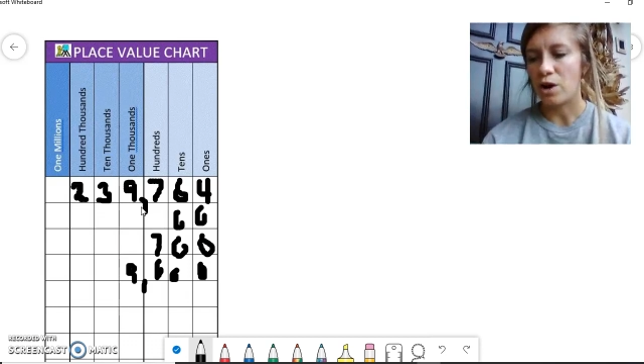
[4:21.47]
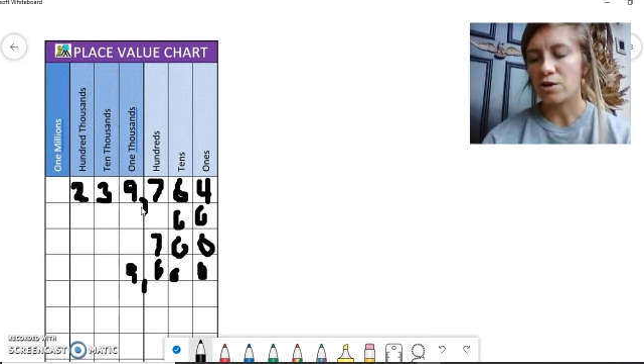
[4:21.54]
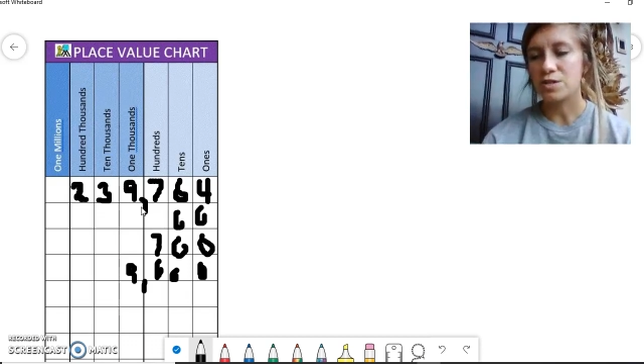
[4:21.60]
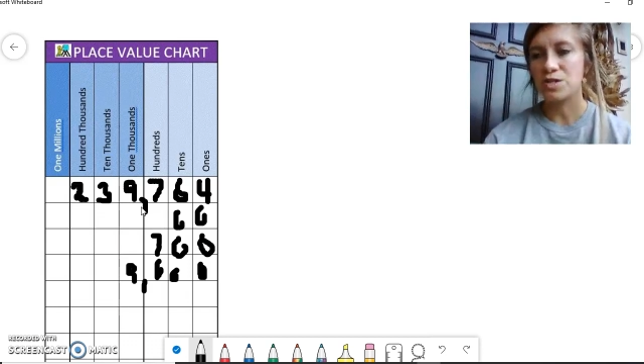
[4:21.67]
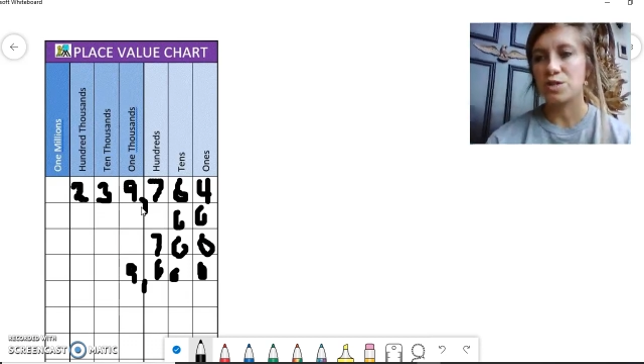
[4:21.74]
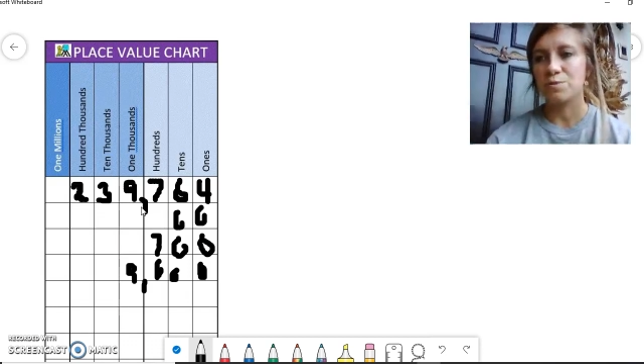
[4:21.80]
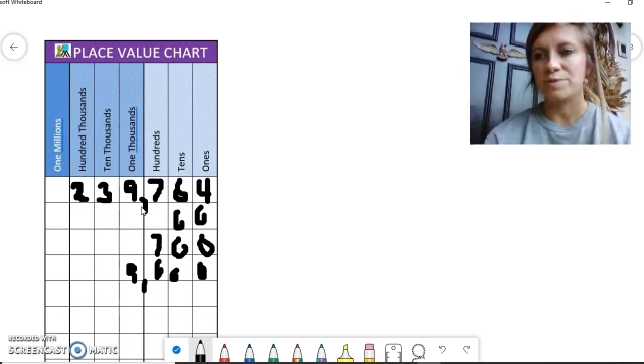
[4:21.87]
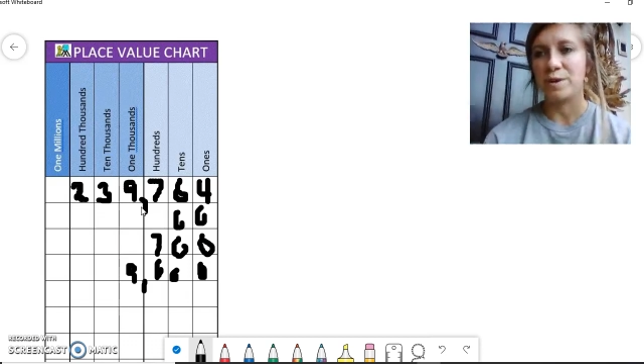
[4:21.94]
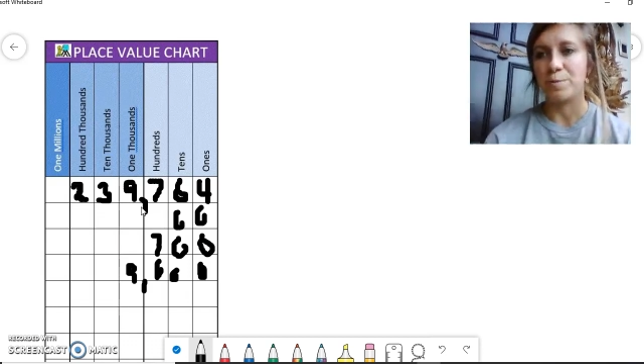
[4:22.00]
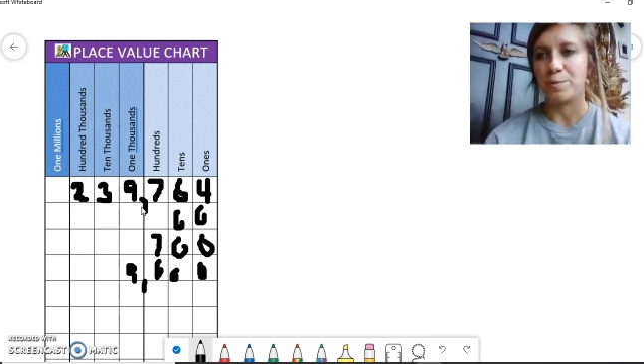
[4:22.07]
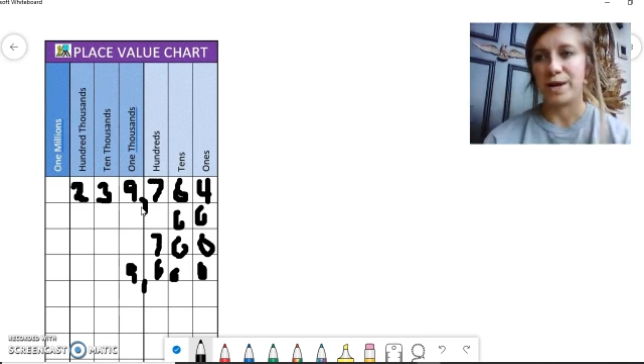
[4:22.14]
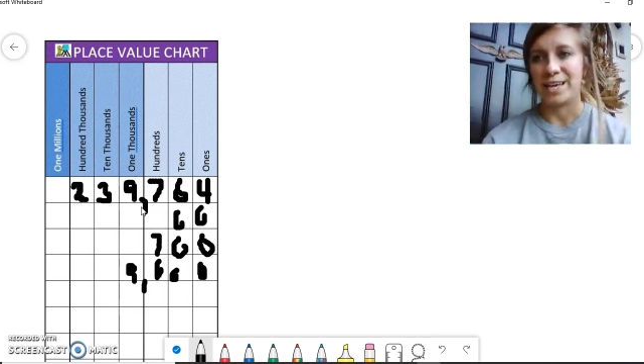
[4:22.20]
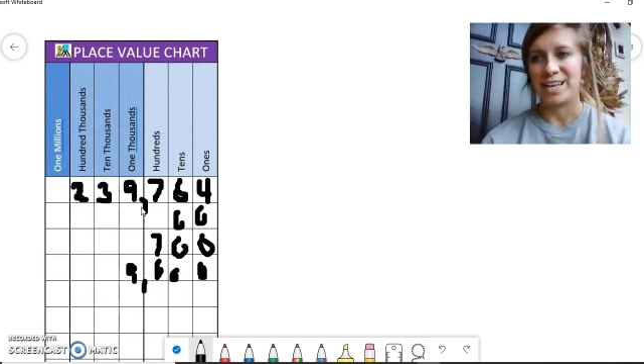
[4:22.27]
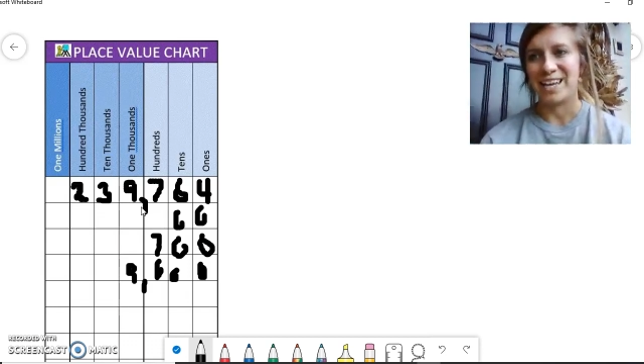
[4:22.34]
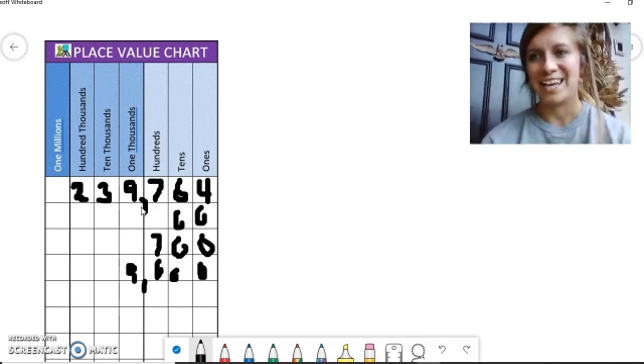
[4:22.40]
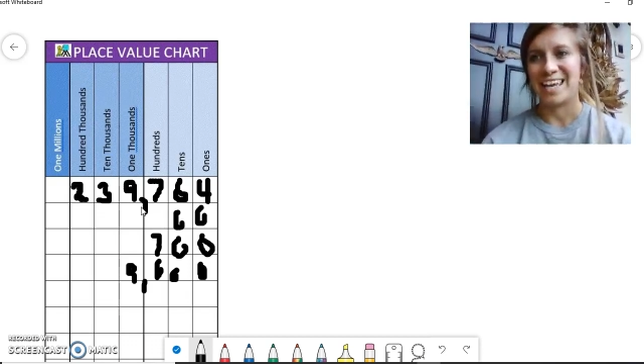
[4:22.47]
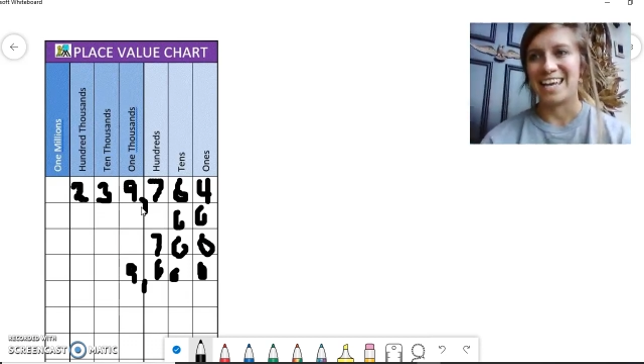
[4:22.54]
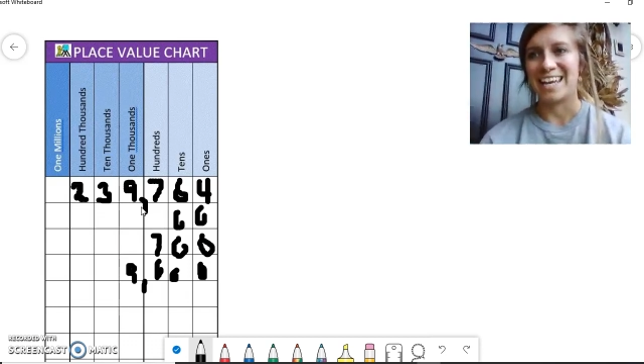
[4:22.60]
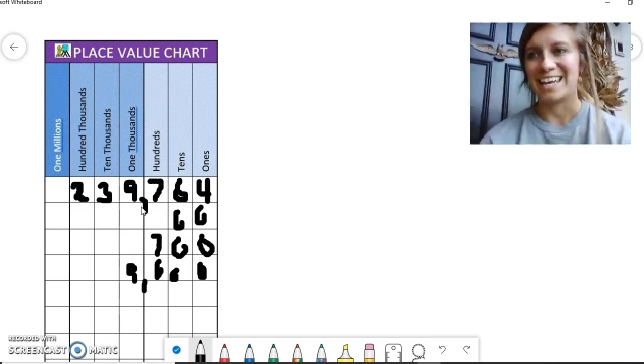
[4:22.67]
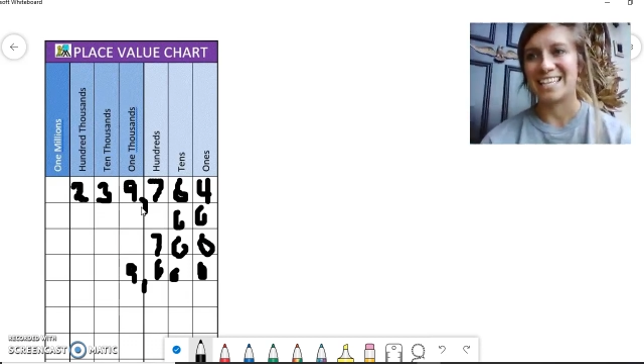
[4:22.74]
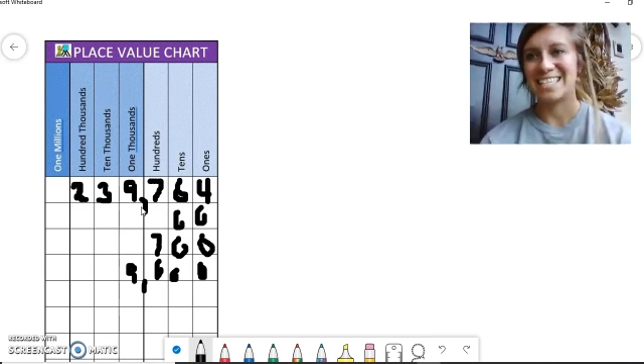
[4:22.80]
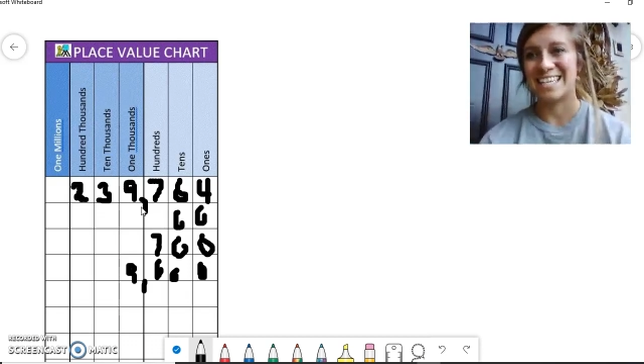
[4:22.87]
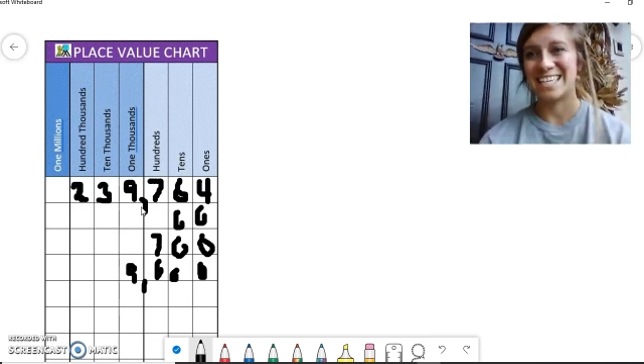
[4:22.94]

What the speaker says: also be written in its